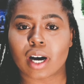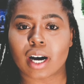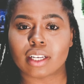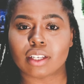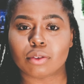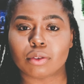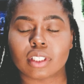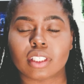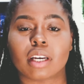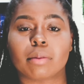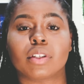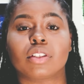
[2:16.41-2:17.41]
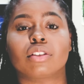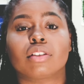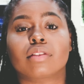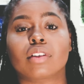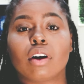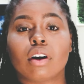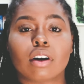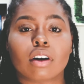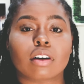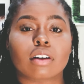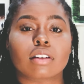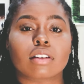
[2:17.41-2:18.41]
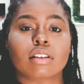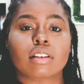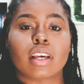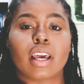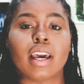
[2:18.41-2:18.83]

I usually take pictures of cars